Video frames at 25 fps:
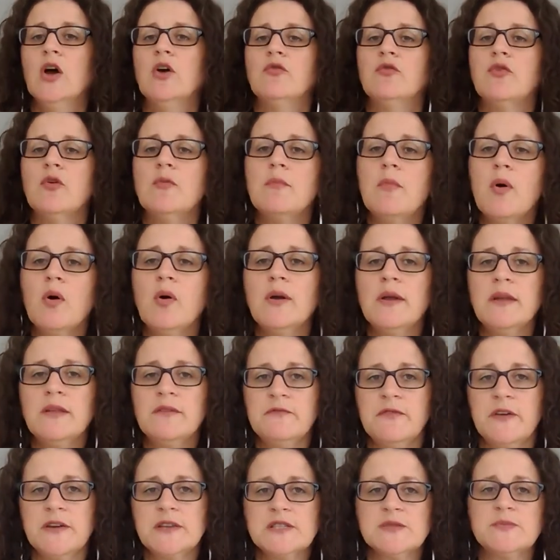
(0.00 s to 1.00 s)
For more
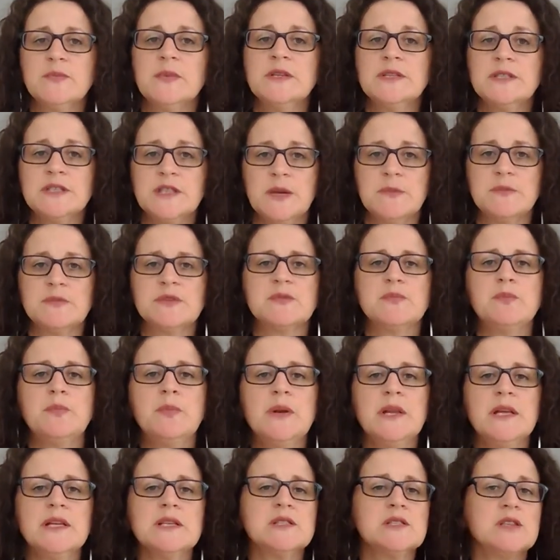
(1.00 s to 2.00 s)
investment tips,
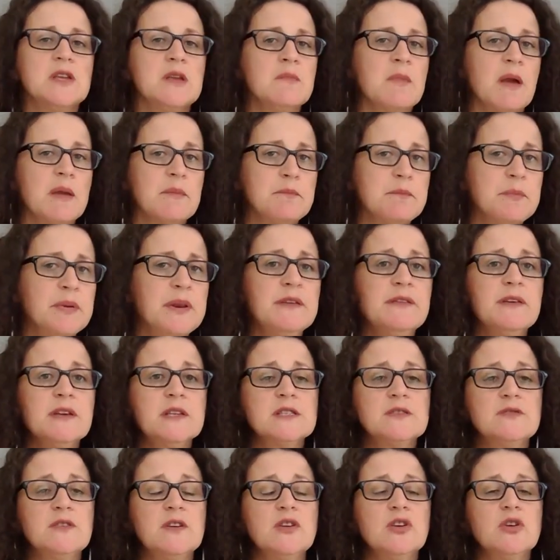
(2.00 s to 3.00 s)
please see my
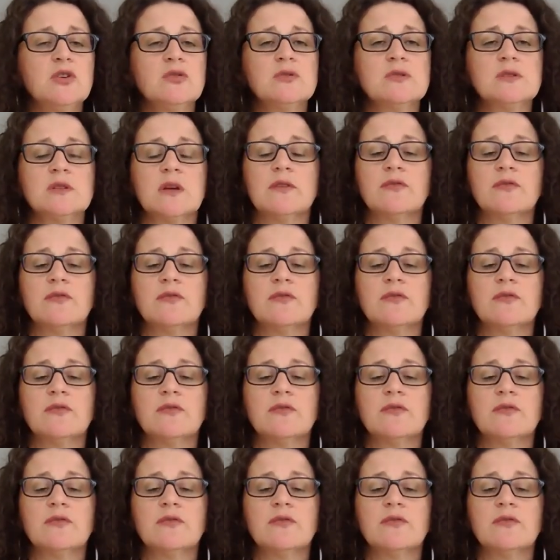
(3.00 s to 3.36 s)
previous videos.